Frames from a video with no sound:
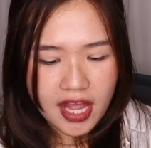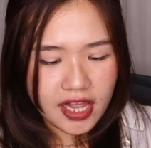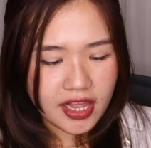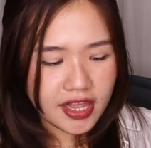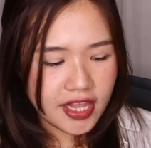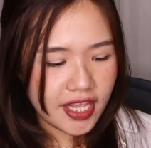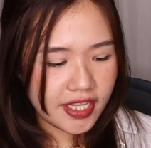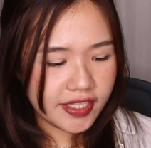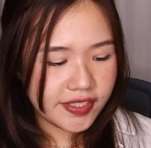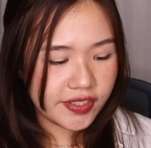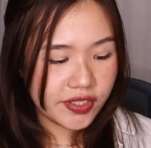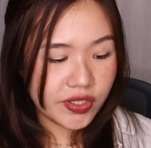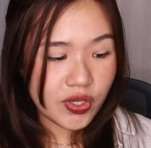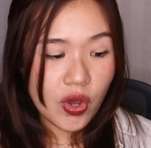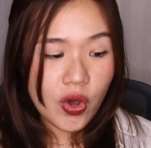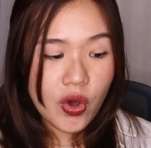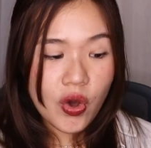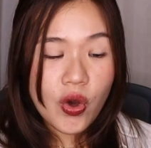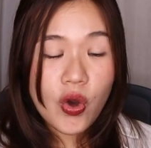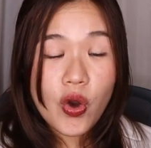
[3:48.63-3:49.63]
Let's
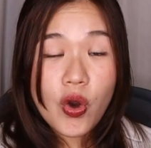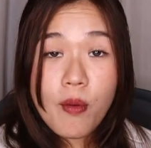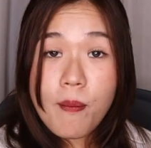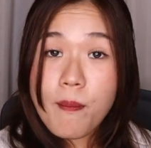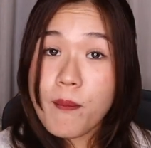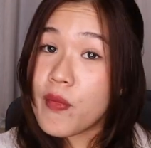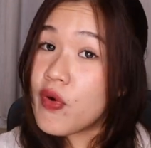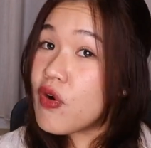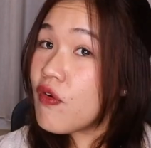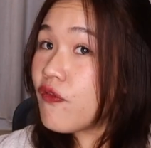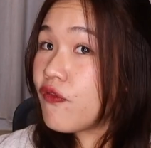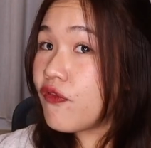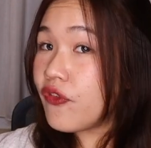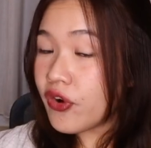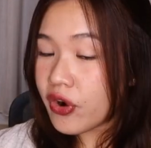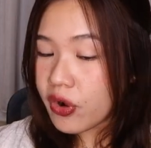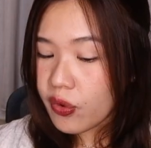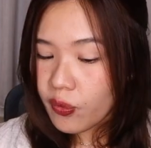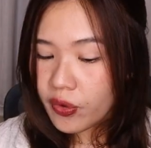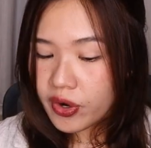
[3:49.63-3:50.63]
go move
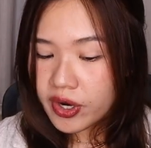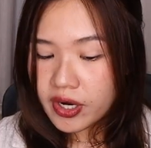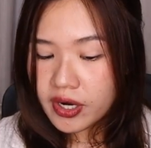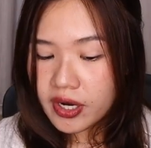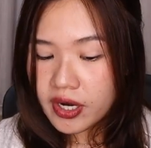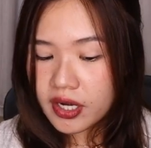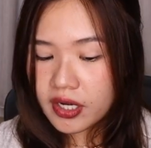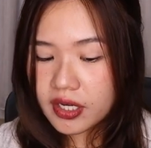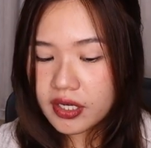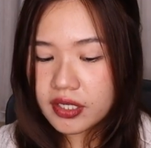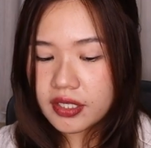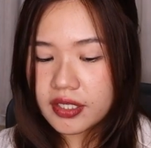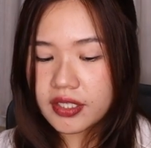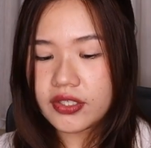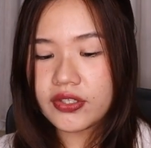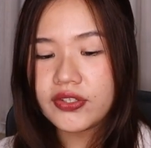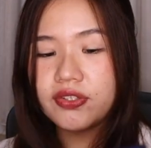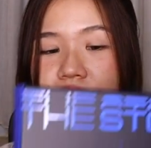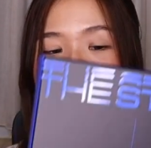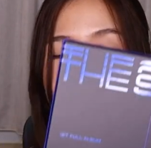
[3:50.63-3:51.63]
forward
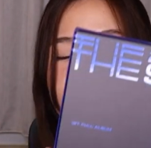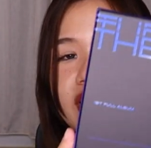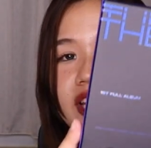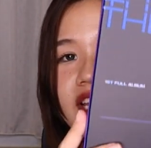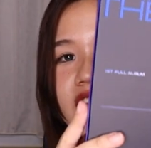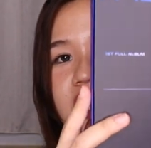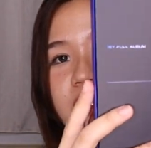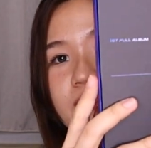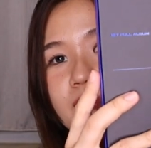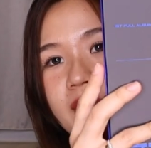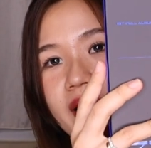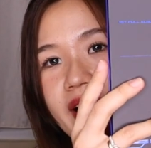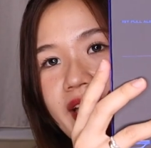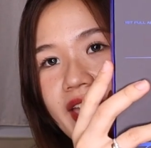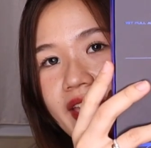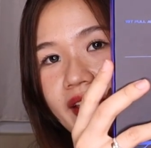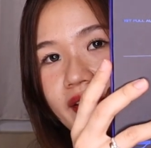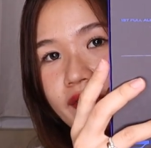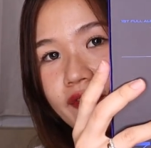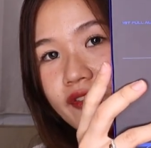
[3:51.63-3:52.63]
to this
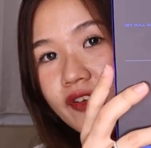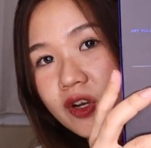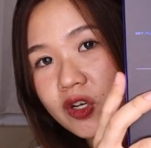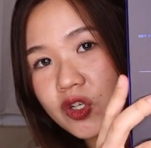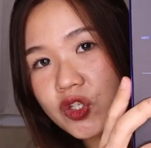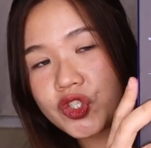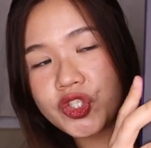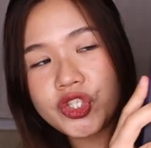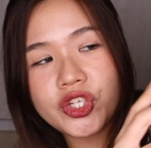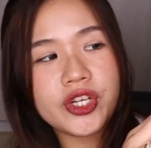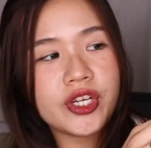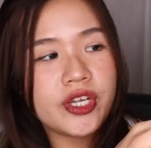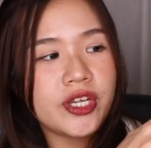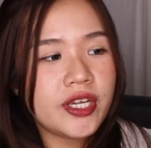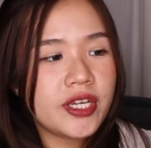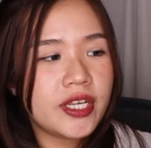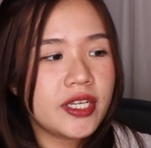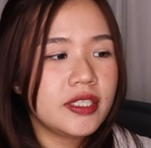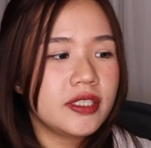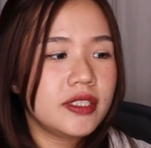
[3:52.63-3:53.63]
black
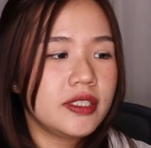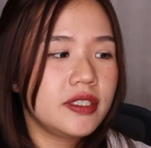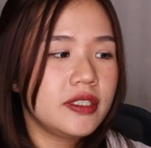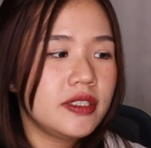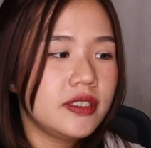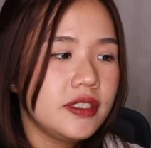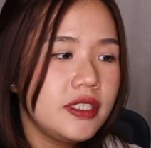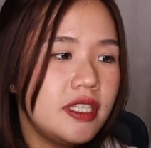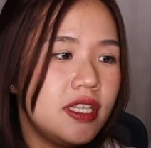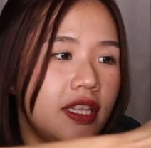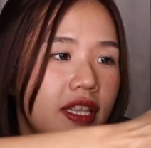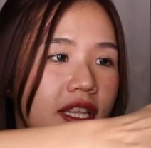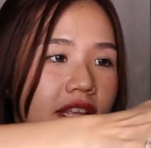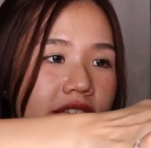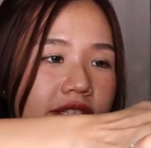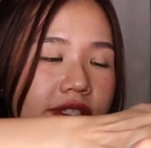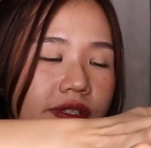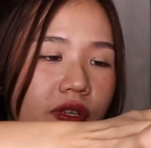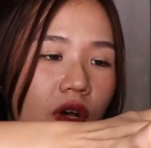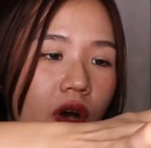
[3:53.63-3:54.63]
version.
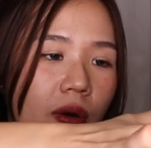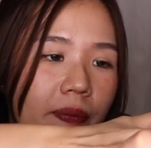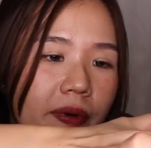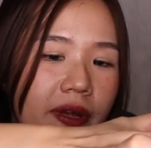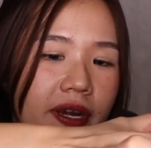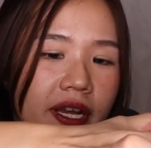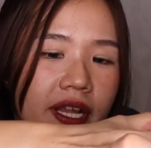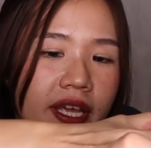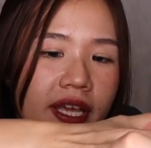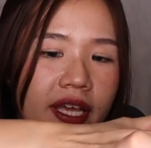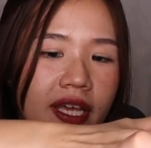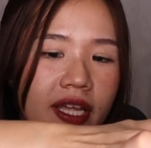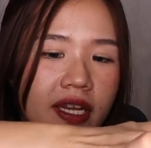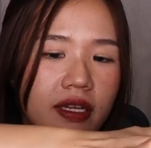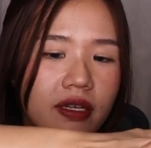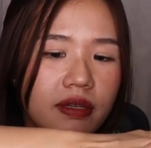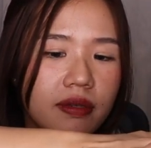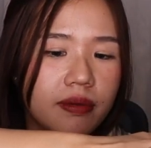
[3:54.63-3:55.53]
Let's open it.